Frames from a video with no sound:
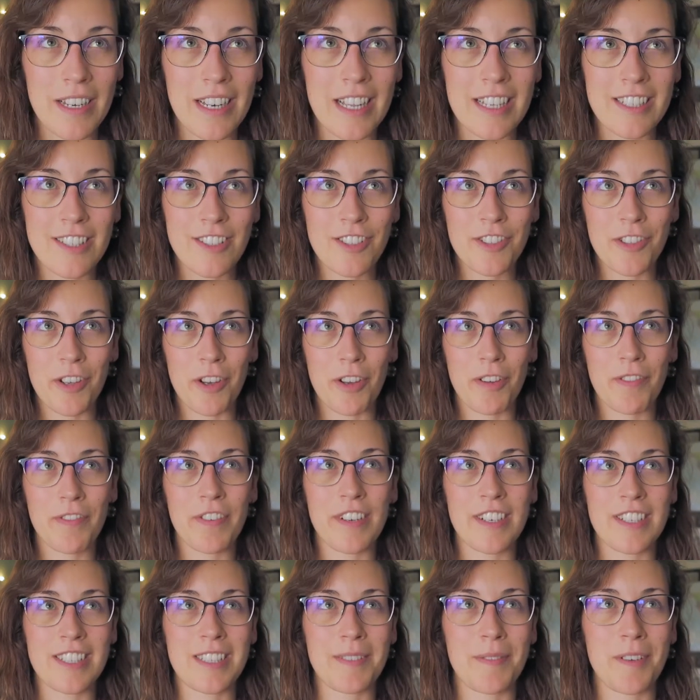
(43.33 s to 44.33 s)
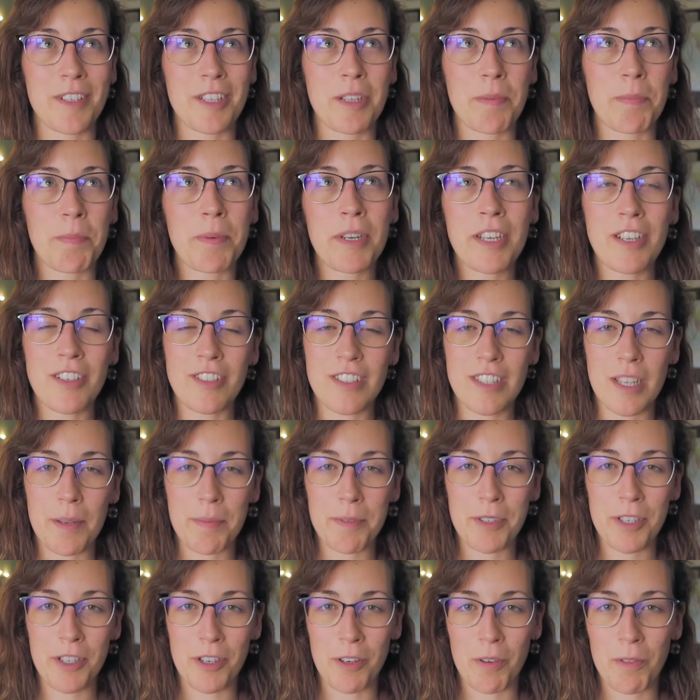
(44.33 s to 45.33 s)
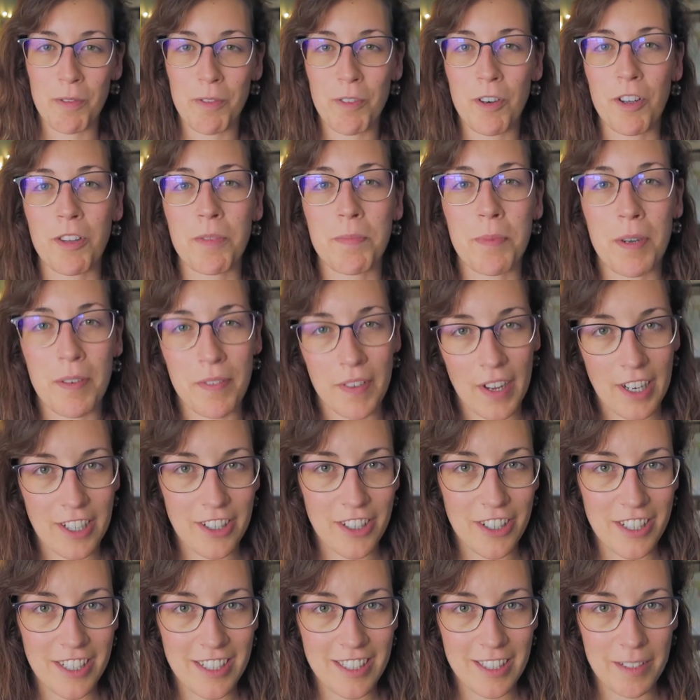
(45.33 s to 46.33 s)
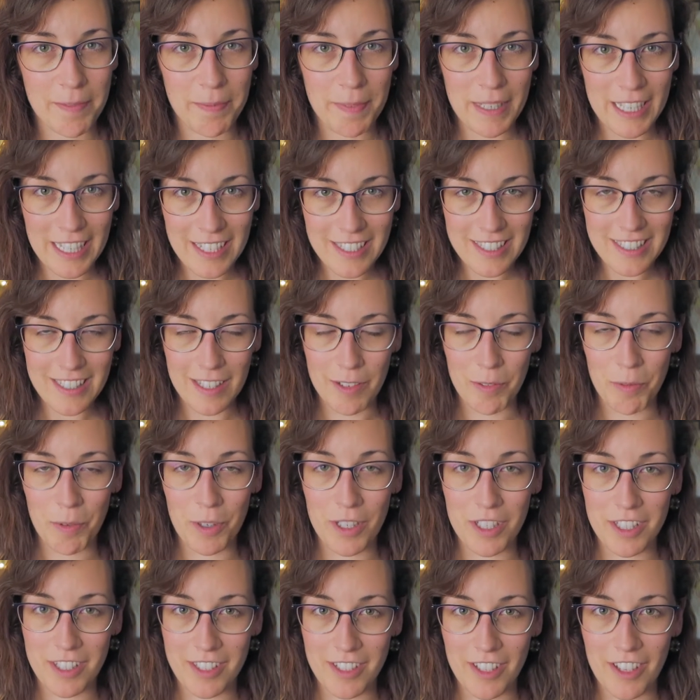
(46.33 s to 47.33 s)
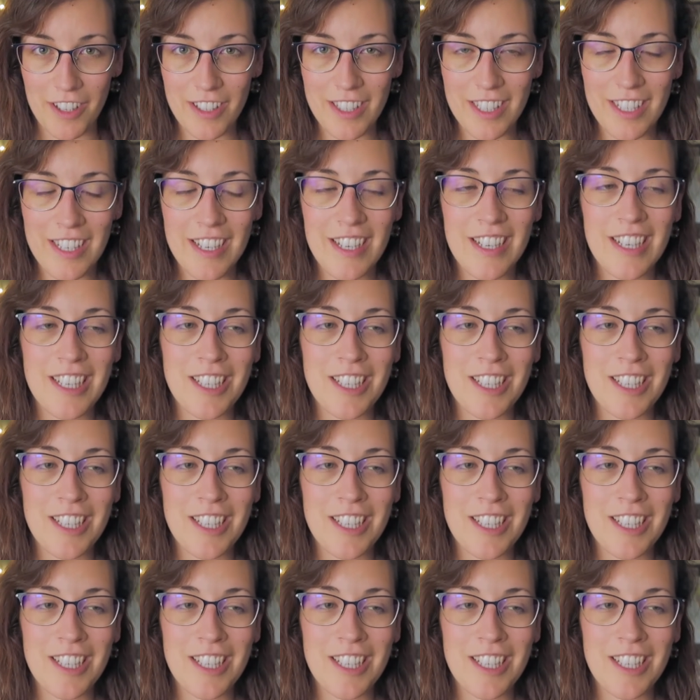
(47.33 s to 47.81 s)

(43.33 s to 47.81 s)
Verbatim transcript: Let's talk first about the preconception of what perfectionism is and what is not.